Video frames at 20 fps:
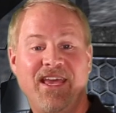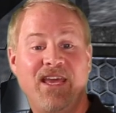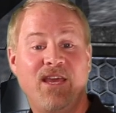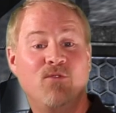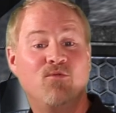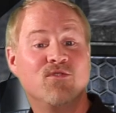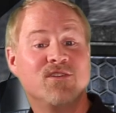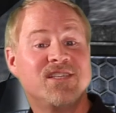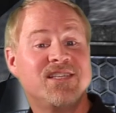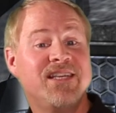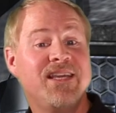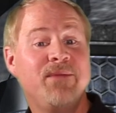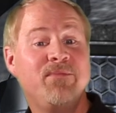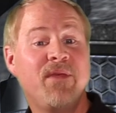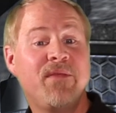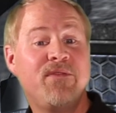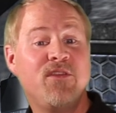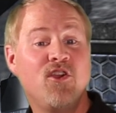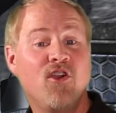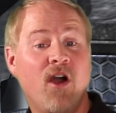It will seem
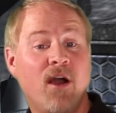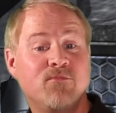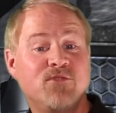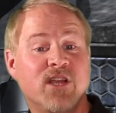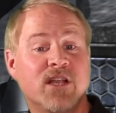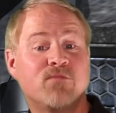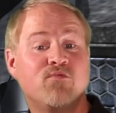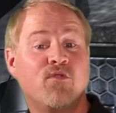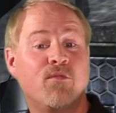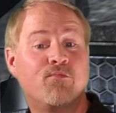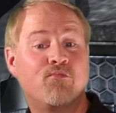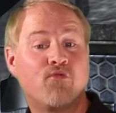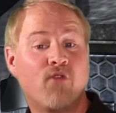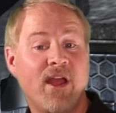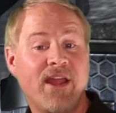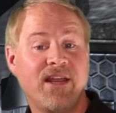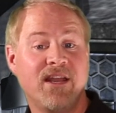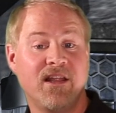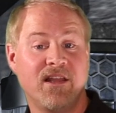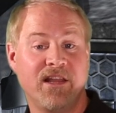that the object will
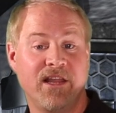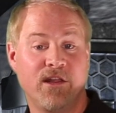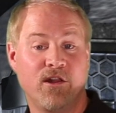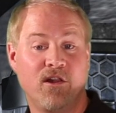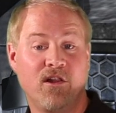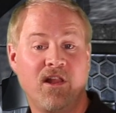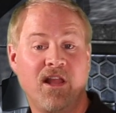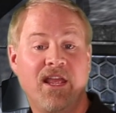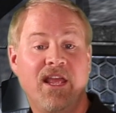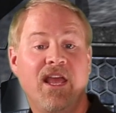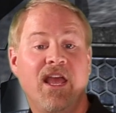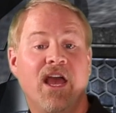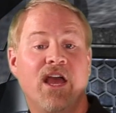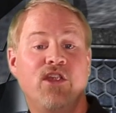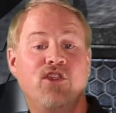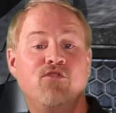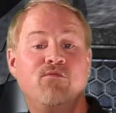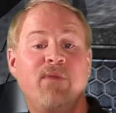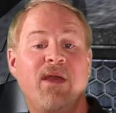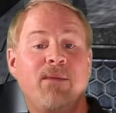brighten a little,
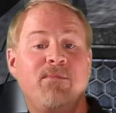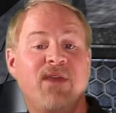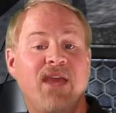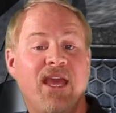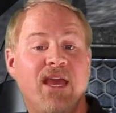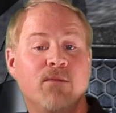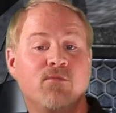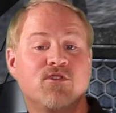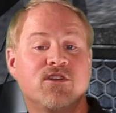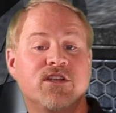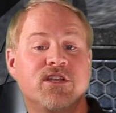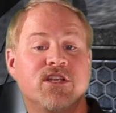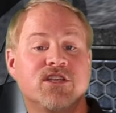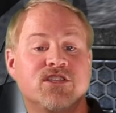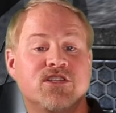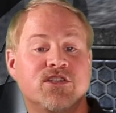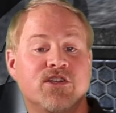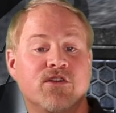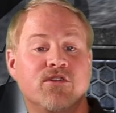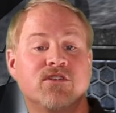and you may be able to
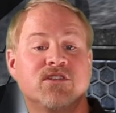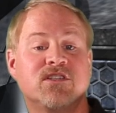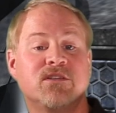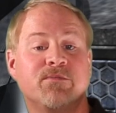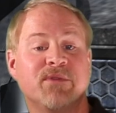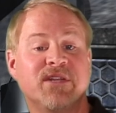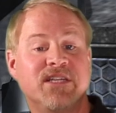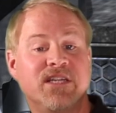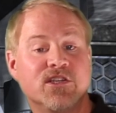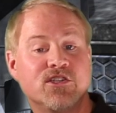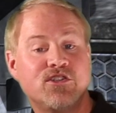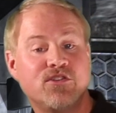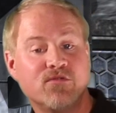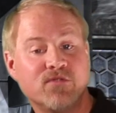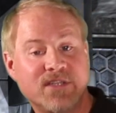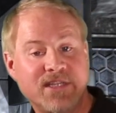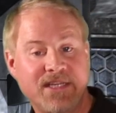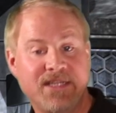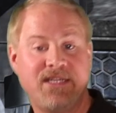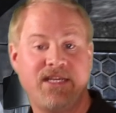discern some additional
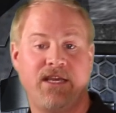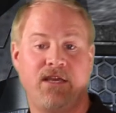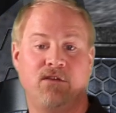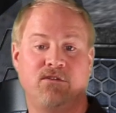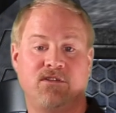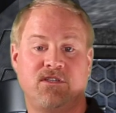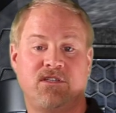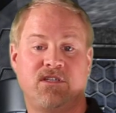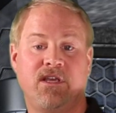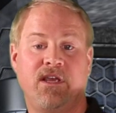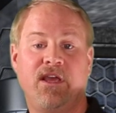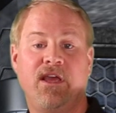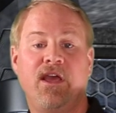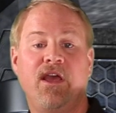details.